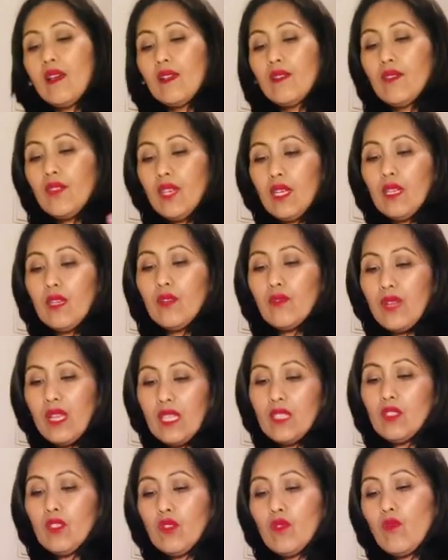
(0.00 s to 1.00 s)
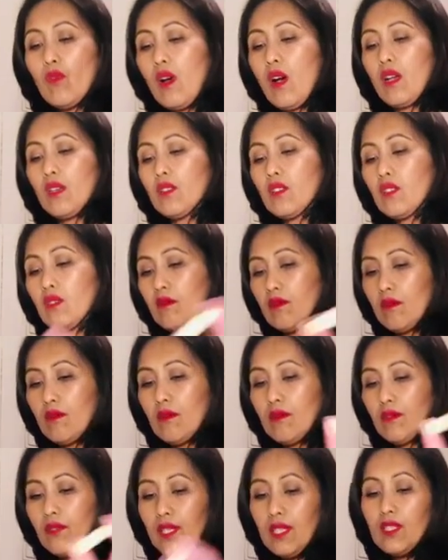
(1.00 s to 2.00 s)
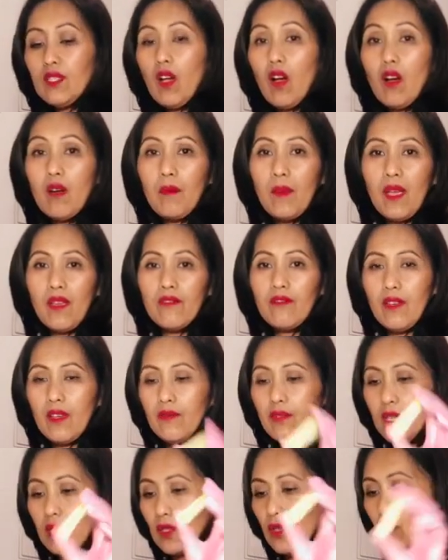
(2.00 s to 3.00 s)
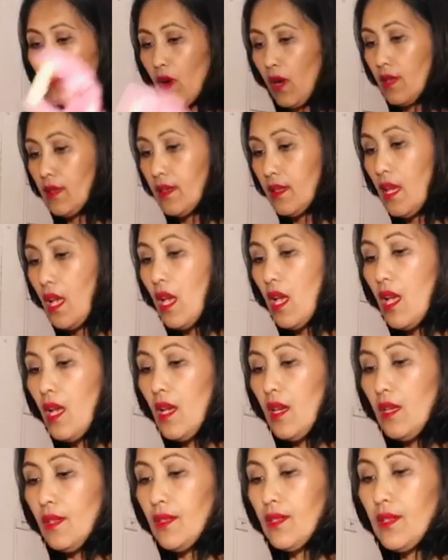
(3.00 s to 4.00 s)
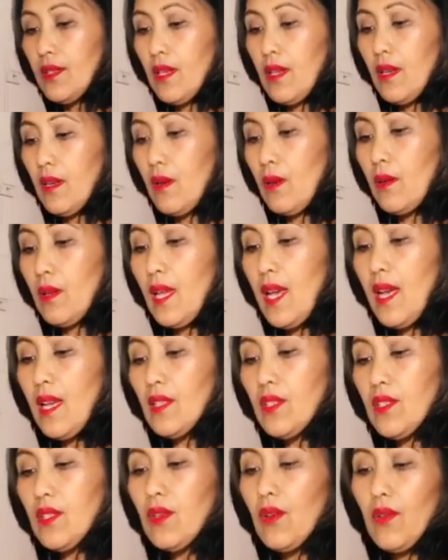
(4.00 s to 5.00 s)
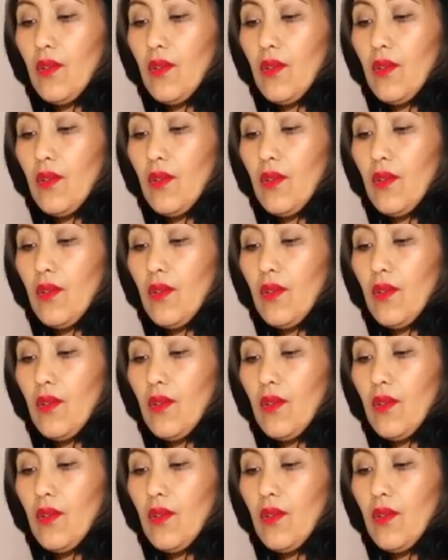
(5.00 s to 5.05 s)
the green squash. So these are my favorite squash. So let's go